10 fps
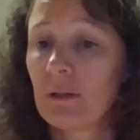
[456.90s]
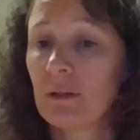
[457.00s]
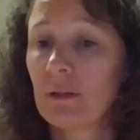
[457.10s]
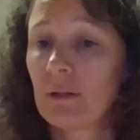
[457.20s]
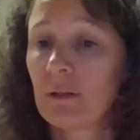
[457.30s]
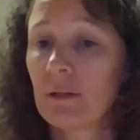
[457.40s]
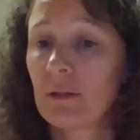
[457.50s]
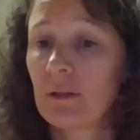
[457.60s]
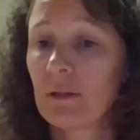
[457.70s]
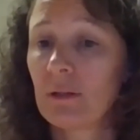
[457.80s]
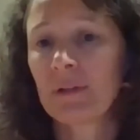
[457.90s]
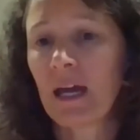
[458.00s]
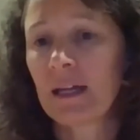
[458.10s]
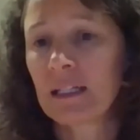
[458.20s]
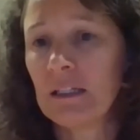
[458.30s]
because obviously they
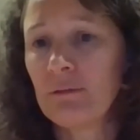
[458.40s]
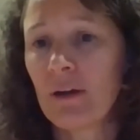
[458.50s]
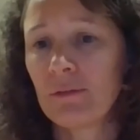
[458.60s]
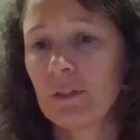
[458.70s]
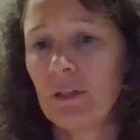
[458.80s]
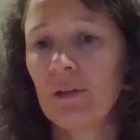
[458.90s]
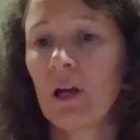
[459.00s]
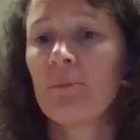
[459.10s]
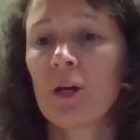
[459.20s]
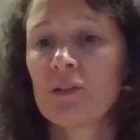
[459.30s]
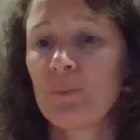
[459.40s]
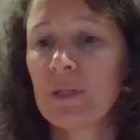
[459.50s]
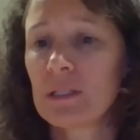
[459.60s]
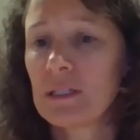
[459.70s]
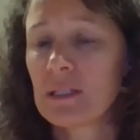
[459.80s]
haven't had any revenue, like most
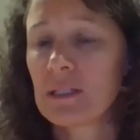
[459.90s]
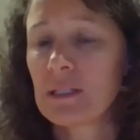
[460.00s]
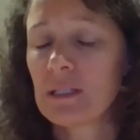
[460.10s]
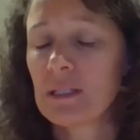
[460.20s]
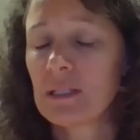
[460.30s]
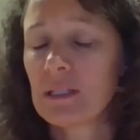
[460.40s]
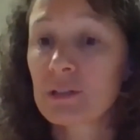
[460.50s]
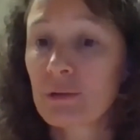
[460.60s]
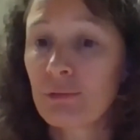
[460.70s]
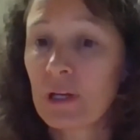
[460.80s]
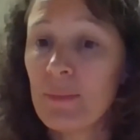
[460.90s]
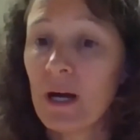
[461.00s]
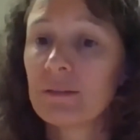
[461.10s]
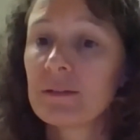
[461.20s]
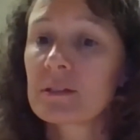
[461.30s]
businesses, for the last 3
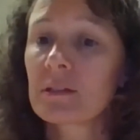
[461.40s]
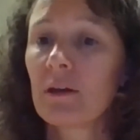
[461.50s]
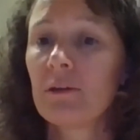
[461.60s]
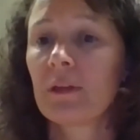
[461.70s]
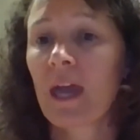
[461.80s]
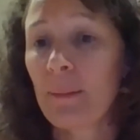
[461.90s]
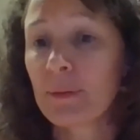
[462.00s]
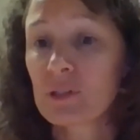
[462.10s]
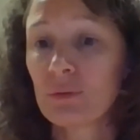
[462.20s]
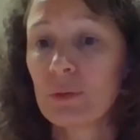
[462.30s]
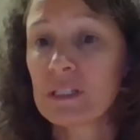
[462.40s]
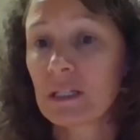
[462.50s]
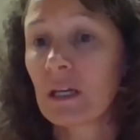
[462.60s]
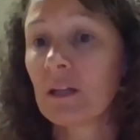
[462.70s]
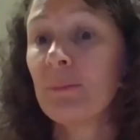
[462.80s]
months. So the capital
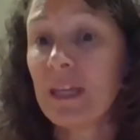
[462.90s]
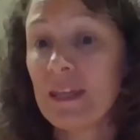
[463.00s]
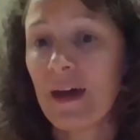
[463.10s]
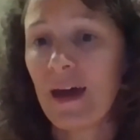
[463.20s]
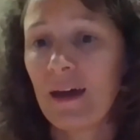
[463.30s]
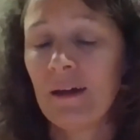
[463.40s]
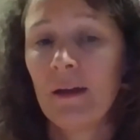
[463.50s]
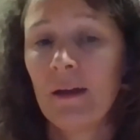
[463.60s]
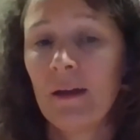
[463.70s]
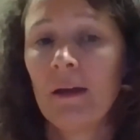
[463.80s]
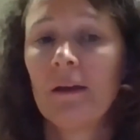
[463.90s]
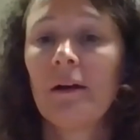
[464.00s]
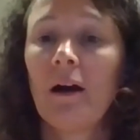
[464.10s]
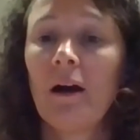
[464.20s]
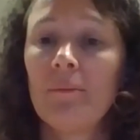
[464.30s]
isn't going to be there
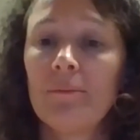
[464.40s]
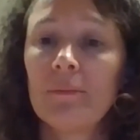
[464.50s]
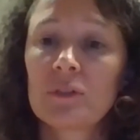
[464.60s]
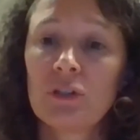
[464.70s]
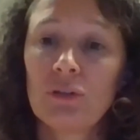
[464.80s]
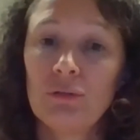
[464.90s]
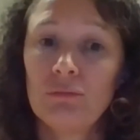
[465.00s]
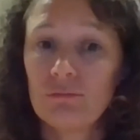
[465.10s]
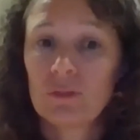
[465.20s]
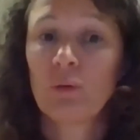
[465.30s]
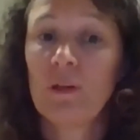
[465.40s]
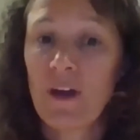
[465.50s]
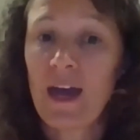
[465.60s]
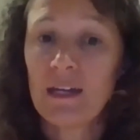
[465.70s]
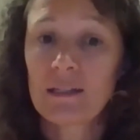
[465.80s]
to
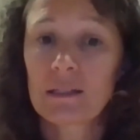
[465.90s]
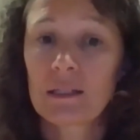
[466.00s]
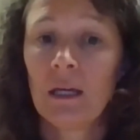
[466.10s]
invest.